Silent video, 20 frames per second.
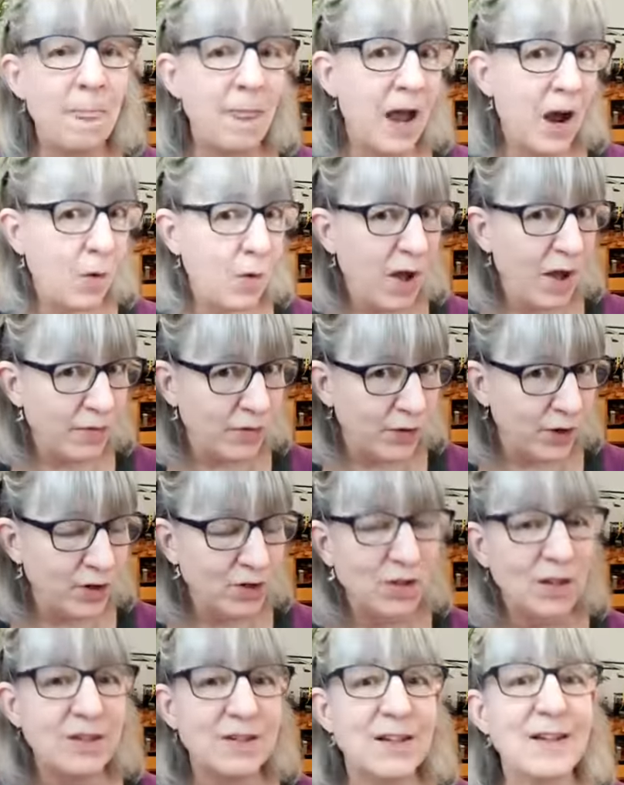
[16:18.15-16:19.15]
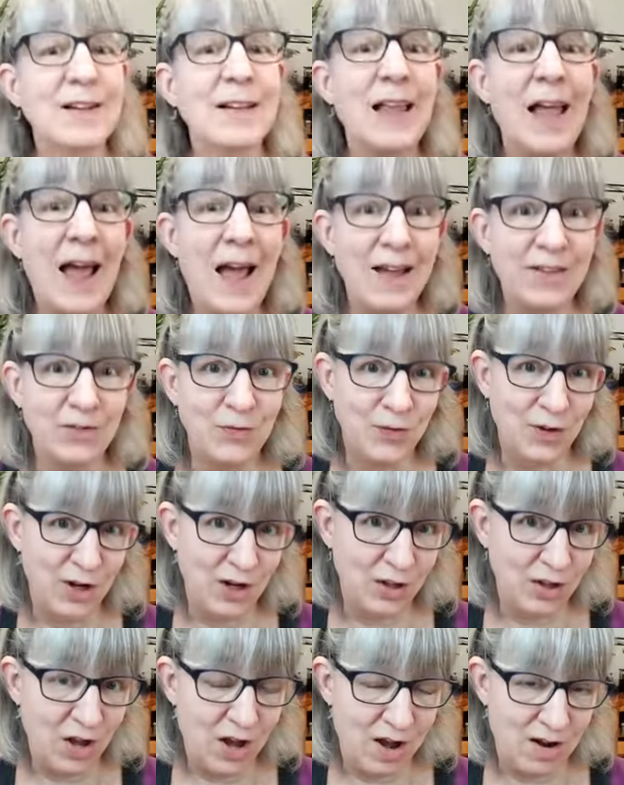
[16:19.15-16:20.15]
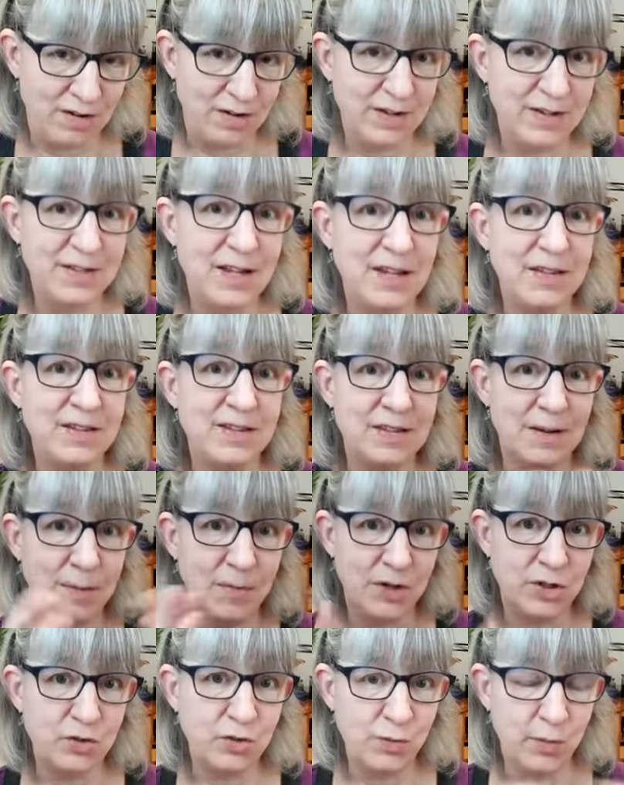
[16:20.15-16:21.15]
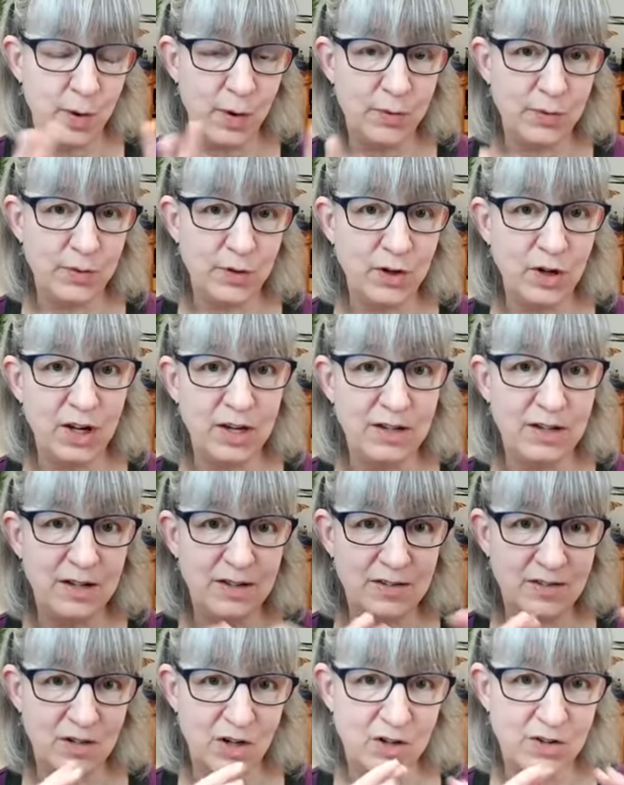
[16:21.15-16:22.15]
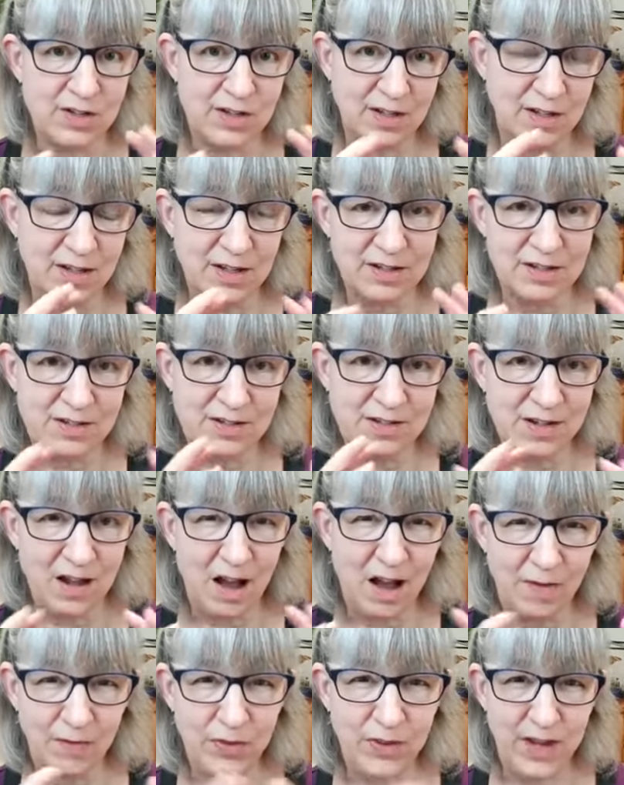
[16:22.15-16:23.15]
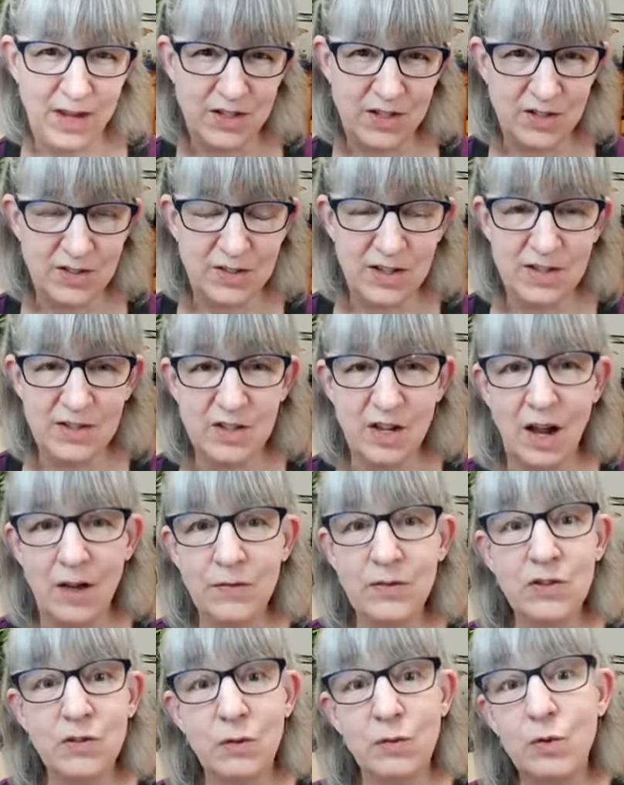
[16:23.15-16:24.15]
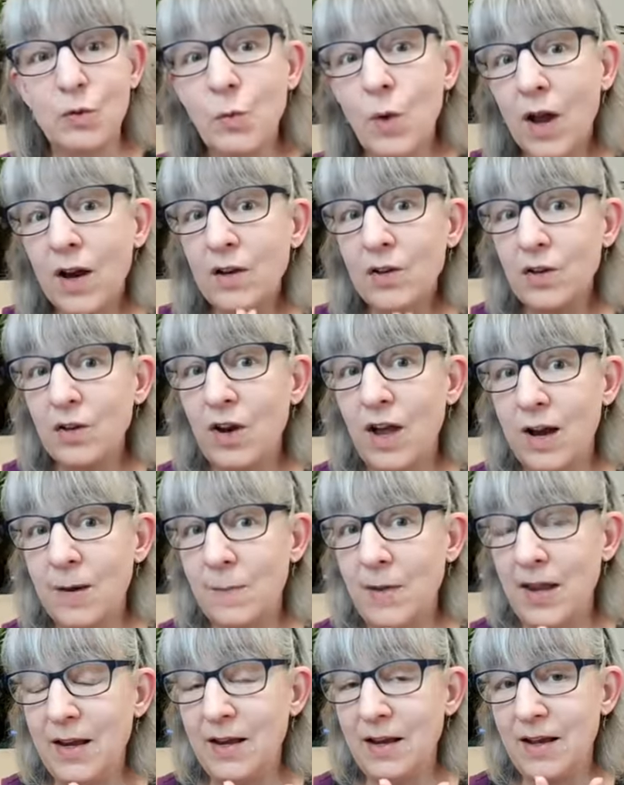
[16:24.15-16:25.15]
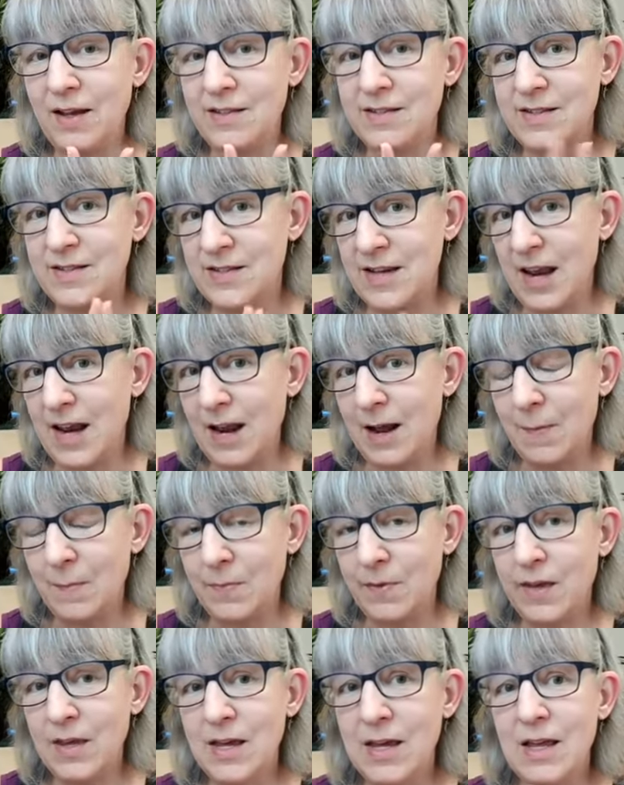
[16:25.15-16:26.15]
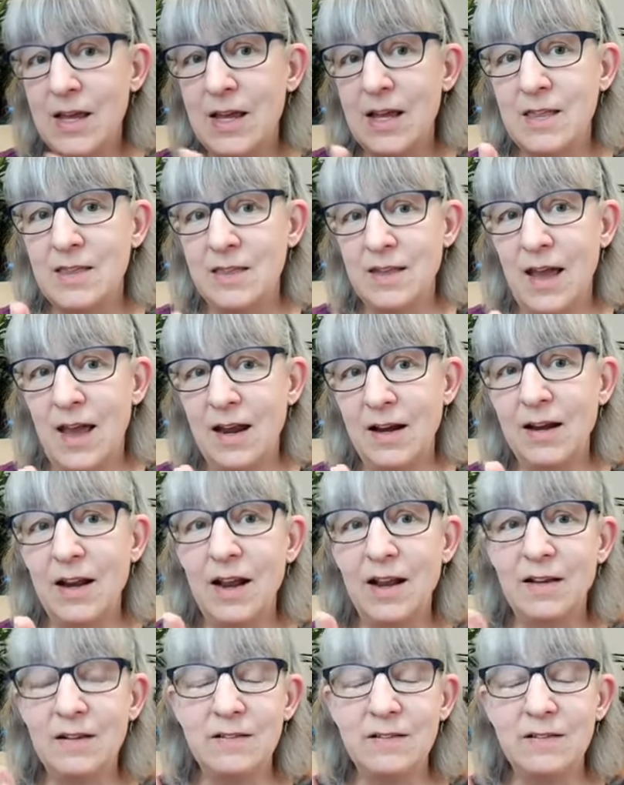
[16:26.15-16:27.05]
However, it doesn't last very long. It tends to mushroom over and it starts to get soft. The edges get soft. So if you want to learn how to make a stamp that